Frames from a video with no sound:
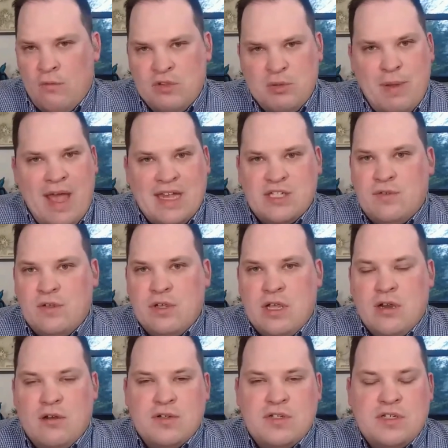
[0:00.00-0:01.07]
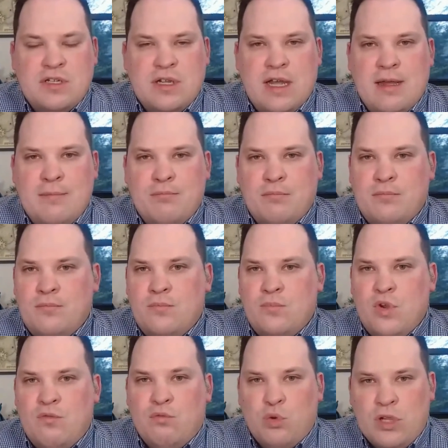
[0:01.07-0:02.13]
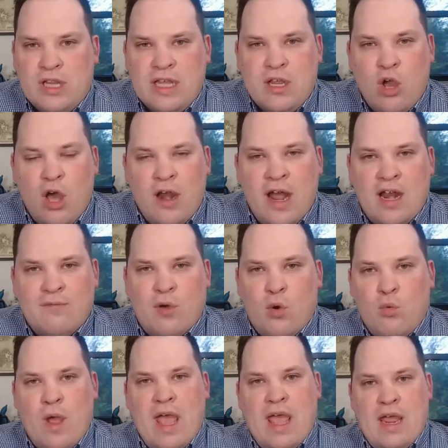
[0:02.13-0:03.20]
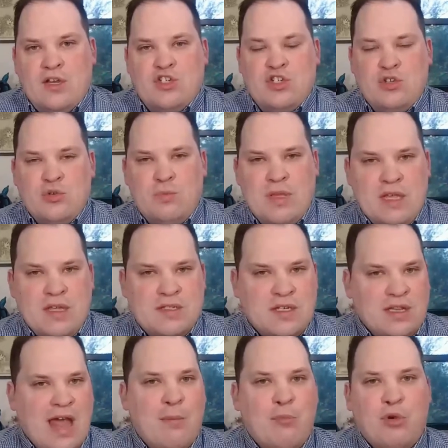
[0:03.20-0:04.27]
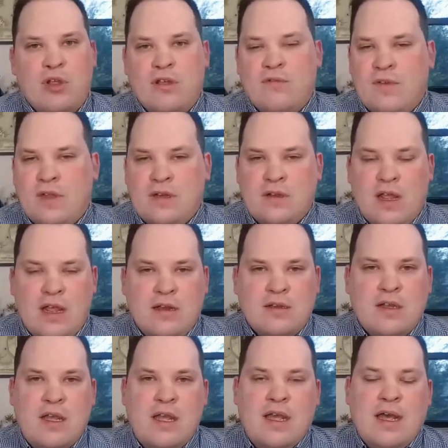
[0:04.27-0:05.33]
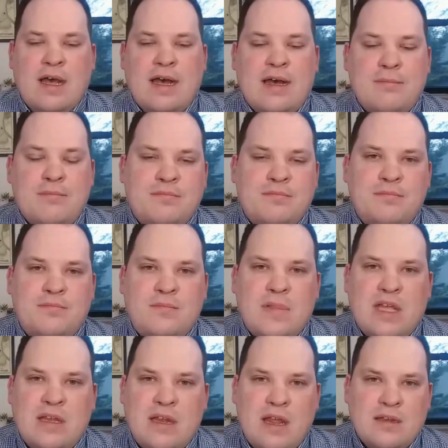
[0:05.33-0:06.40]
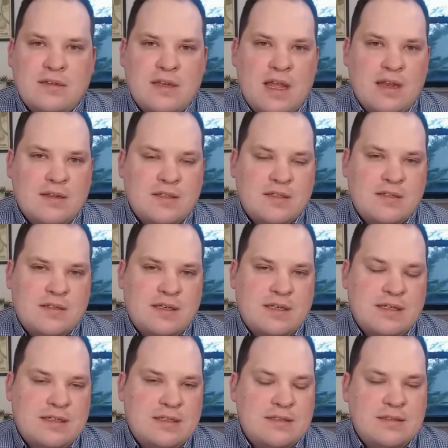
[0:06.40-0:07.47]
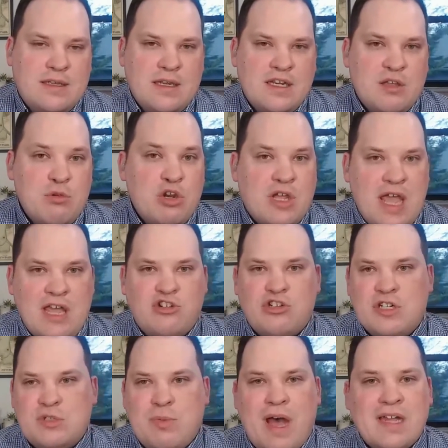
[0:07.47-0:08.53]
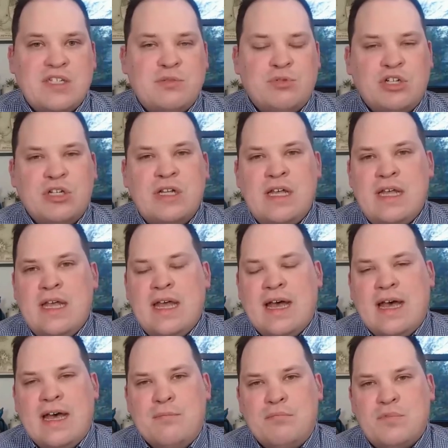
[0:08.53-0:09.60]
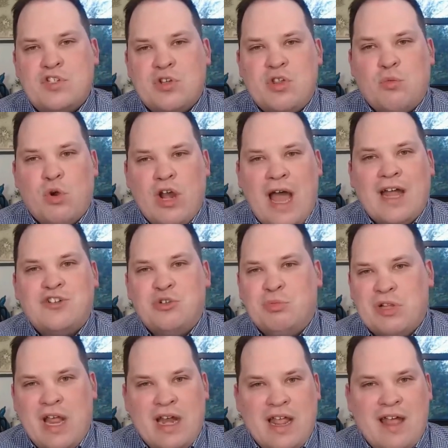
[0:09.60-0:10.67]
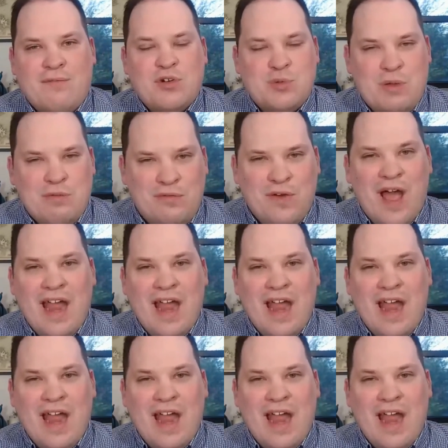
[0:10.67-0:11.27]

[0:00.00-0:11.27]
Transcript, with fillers: over the past few years. Um, we've really gone out of our way to be as collaborative and and um, and and uh, in communication as possible, um, so that we're not duplicating efforts. We have